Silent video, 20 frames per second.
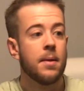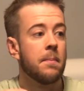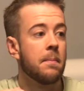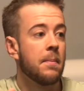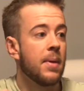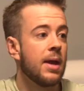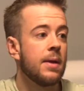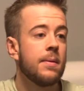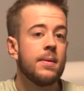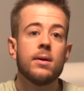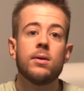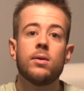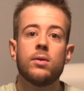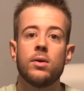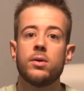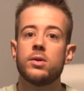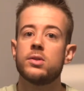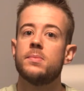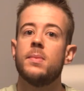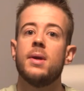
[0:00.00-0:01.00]
Maybe, who
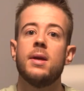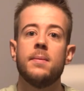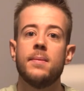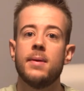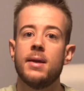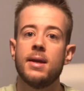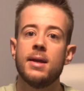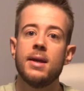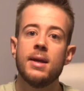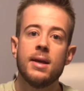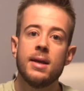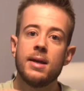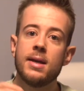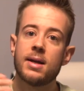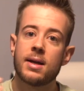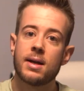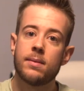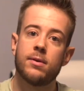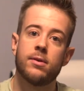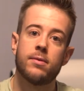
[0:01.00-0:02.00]
knows, maybe in
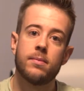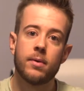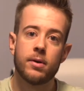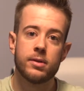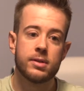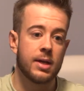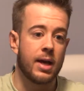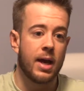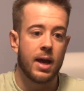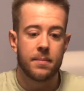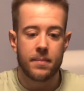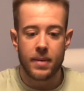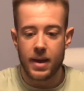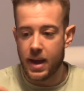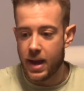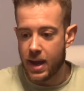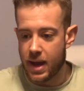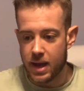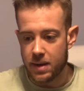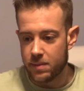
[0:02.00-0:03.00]
a couple of months I'm
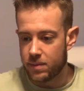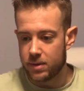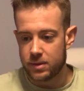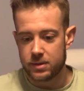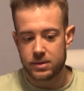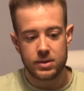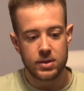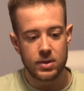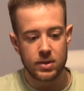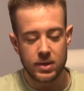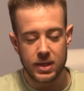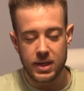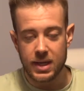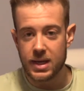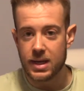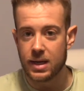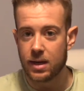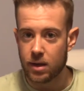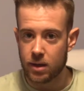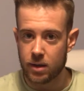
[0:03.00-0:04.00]
able to
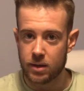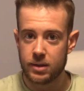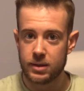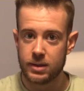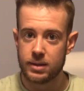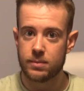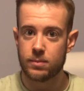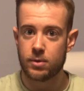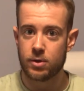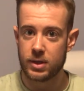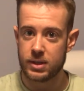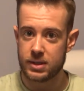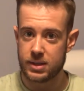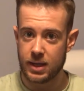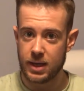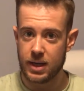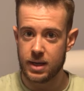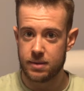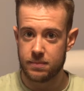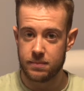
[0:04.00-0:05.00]
eat a lot in the mornings
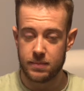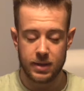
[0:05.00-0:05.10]
again.